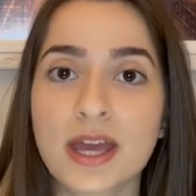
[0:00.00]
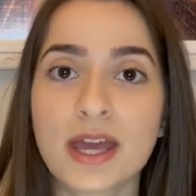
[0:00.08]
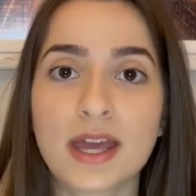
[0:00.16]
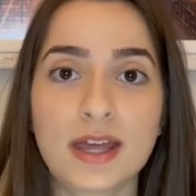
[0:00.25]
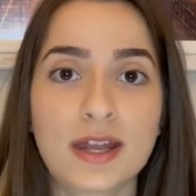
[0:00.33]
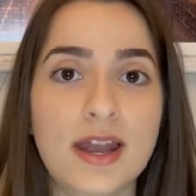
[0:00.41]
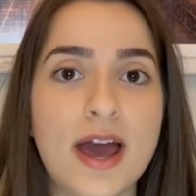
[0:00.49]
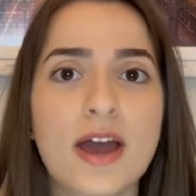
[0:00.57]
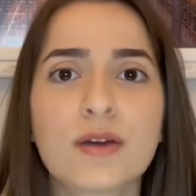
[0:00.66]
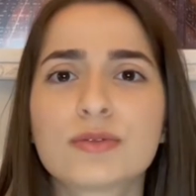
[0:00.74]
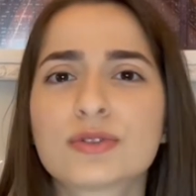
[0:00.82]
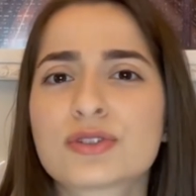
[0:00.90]
And
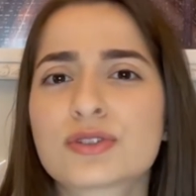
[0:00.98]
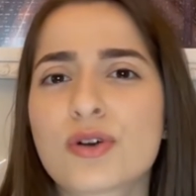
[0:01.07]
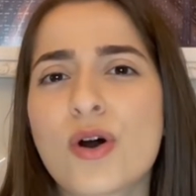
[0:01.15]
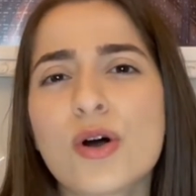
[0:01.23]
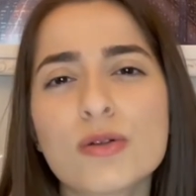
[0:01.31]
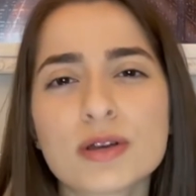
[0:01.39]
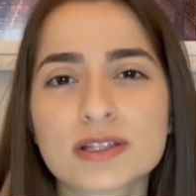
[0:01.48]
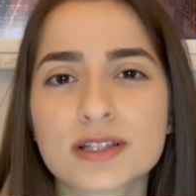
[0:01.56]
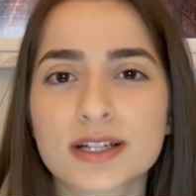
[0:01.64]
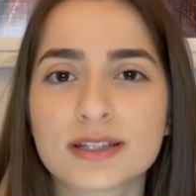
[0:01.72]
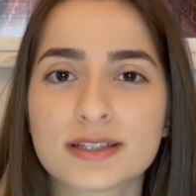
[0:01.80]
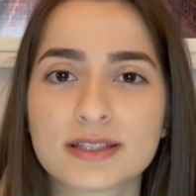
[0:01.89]
I was always
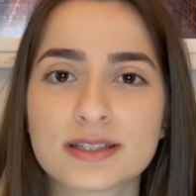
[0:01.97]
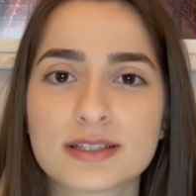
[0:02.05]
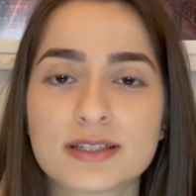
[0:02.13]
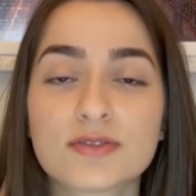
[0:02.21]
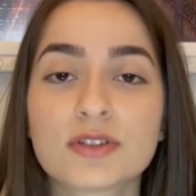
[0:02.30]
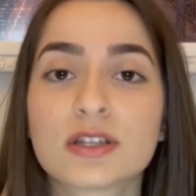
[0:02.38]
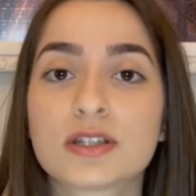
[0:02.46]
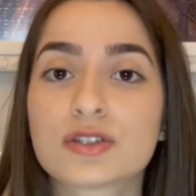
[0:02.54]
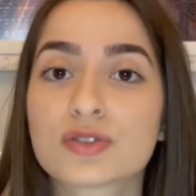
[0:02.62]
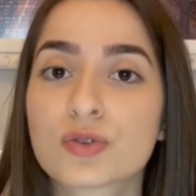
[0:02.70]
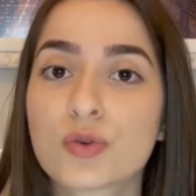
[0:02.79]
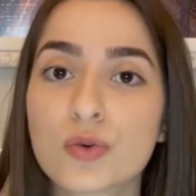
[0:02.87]
like this. Even in
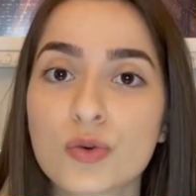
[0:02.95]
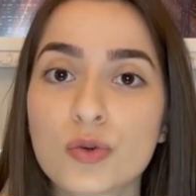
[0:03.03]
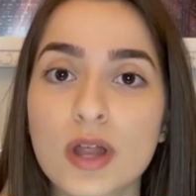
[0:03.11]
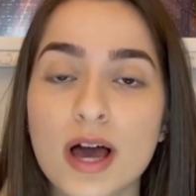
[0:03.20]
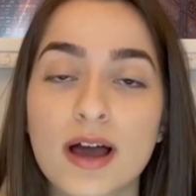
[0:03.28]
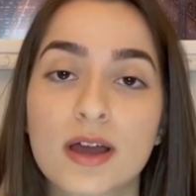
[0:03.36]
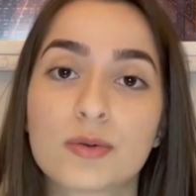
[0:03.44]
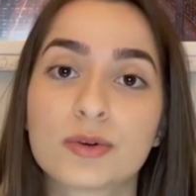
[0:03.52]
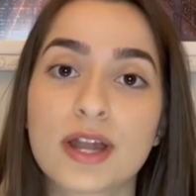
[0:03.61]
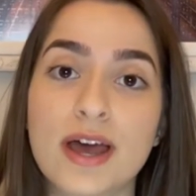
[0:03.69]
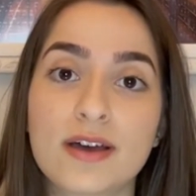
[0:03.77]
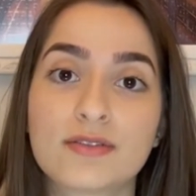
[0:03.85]
school, I
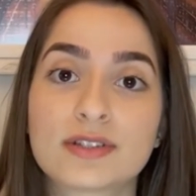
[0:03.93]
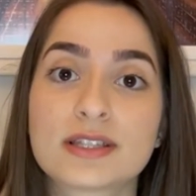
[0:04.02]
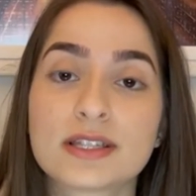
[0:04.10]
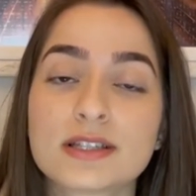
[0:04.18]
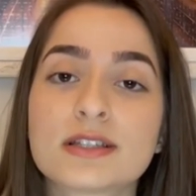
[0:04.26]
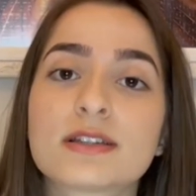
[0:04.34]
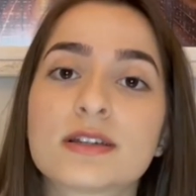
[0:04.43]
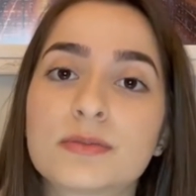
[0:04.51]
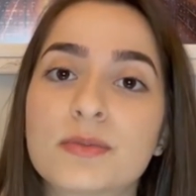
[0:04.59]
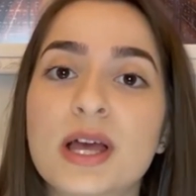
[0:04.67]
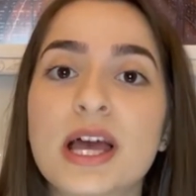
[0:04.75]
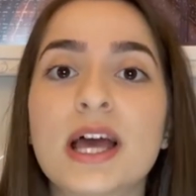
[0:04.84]
would have a
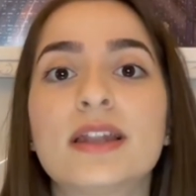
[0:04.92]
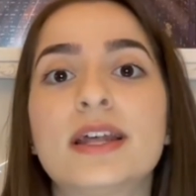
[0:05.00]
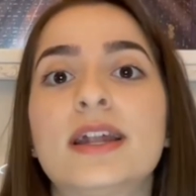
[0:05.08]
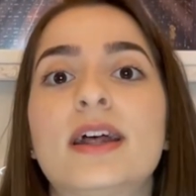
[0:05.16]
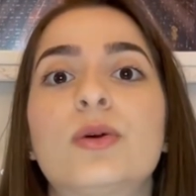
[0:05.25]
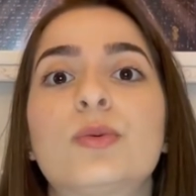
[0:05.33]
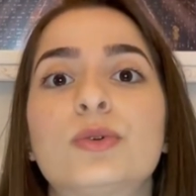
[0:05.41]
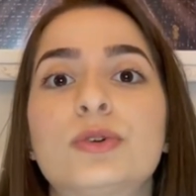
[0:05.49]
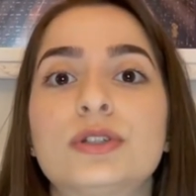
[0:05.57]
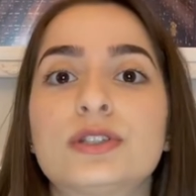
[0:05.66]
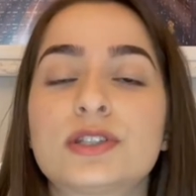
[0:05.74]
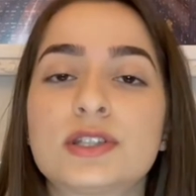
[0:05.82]
system that I
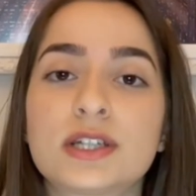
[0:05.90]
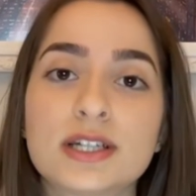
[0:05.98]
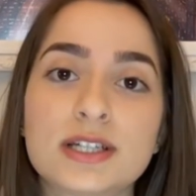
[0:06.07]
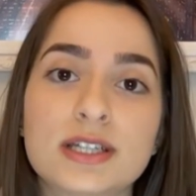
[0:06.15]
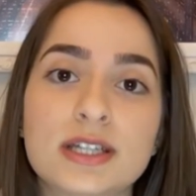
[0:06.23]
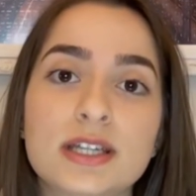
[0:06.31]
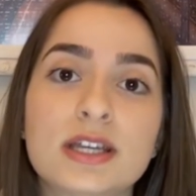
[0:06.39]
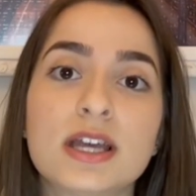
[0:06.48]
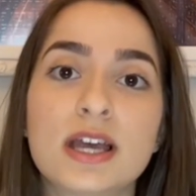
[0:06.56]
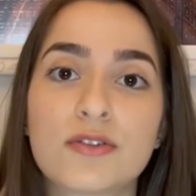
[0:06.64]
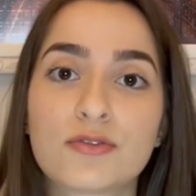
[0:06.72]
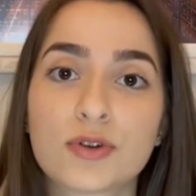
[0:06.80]
would study
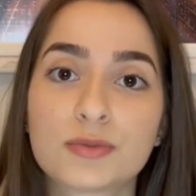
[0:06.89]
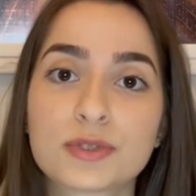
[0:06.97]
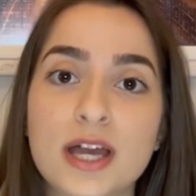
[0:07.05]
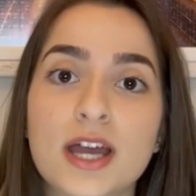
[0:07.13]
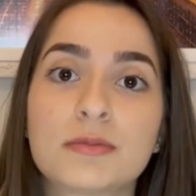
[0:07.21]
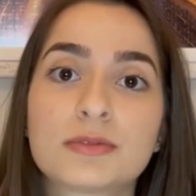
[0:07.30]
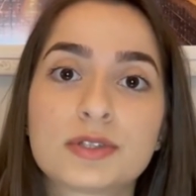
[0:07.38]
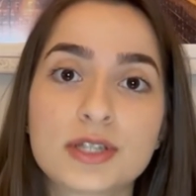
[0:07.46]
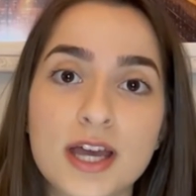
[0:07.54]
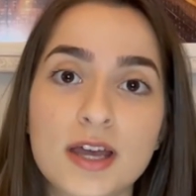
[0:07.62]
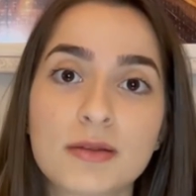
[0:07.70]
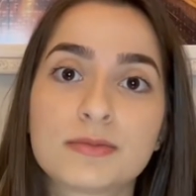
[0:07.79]
from time to
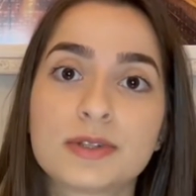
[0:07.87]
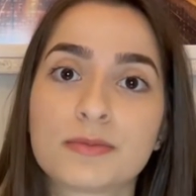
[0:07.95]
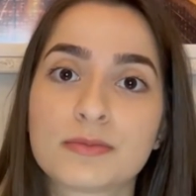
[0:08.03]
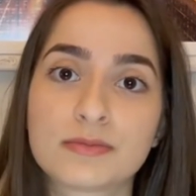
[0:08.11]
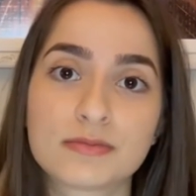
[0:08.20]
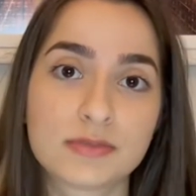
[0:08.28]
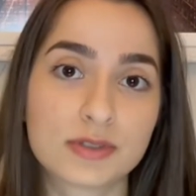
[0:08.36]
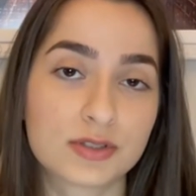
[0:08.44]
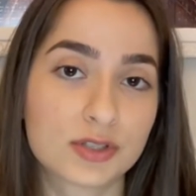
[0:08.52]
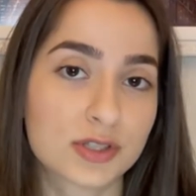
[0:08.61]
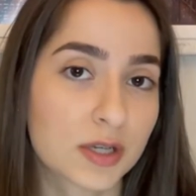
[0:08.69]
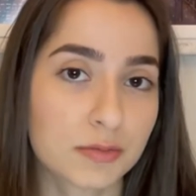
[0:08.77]
time, the
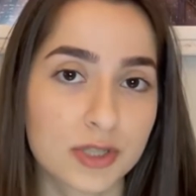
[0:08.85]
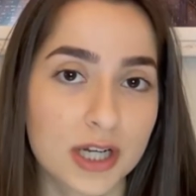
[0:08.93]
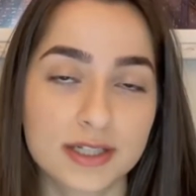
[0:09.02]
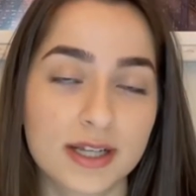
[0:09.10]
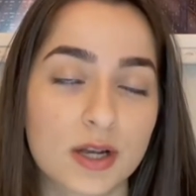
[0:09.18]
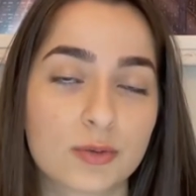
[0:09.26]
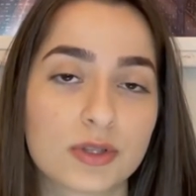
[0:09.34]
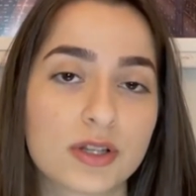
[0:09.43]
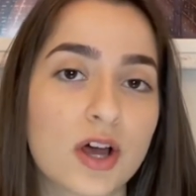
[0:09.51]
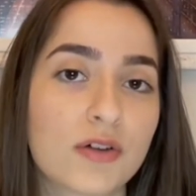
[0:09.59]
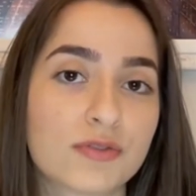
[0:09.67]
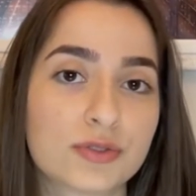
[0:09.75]
subject that I would
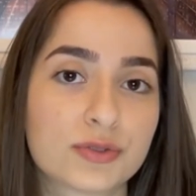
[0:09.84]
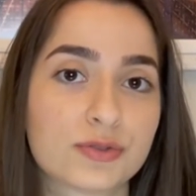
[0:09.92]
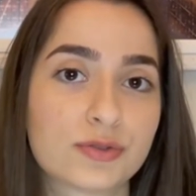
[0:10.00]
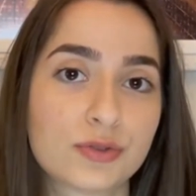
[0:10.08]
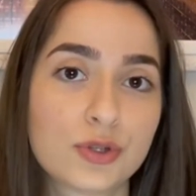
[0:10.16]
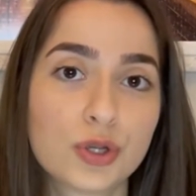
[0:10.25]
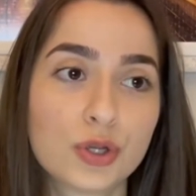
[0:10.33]
love to,